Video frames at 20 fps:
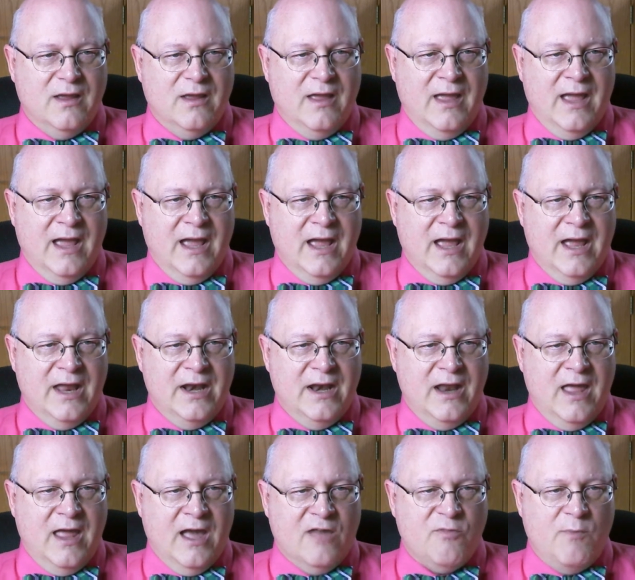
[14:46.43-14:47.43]
and
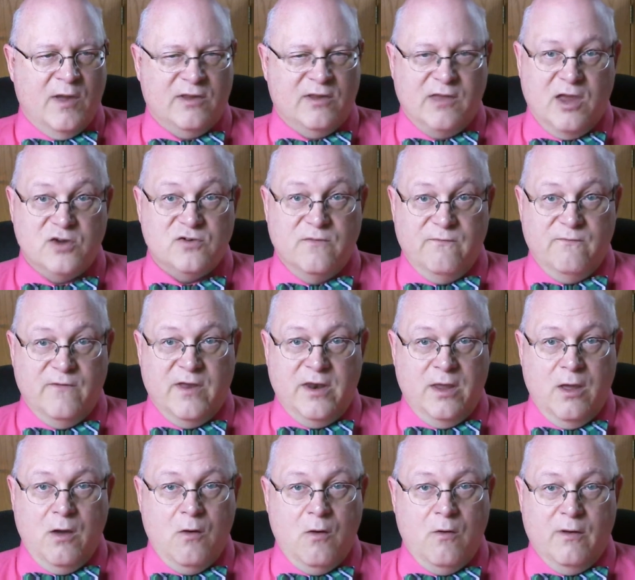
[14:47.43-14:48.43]
expectation
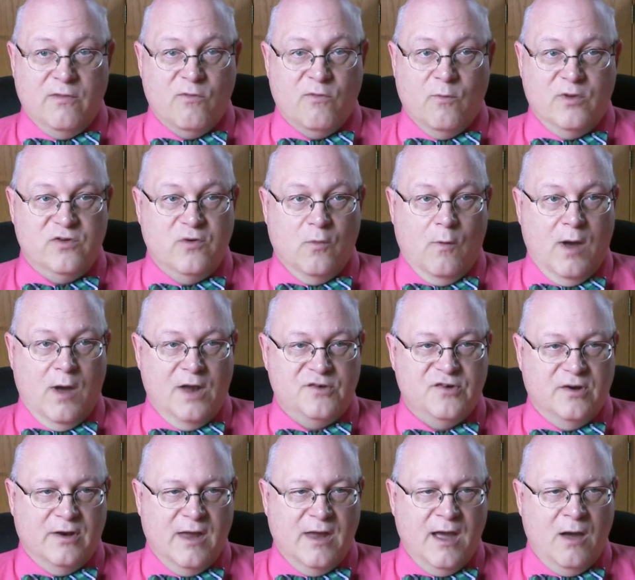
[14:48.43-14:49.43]
video. It's what you're
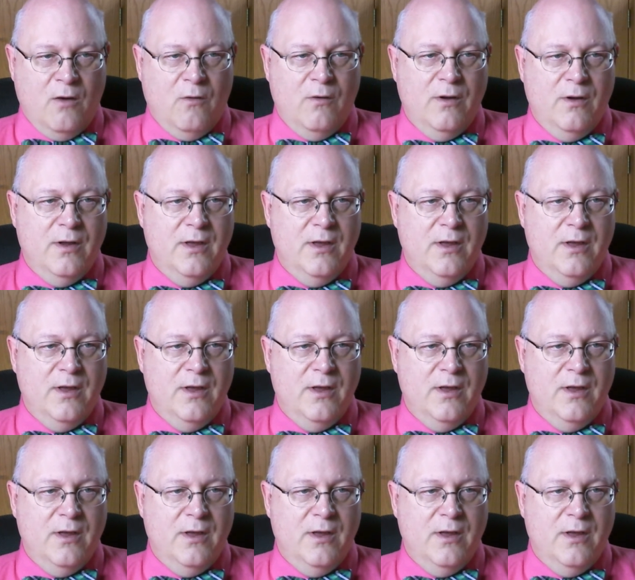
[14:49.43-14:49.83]
watching now.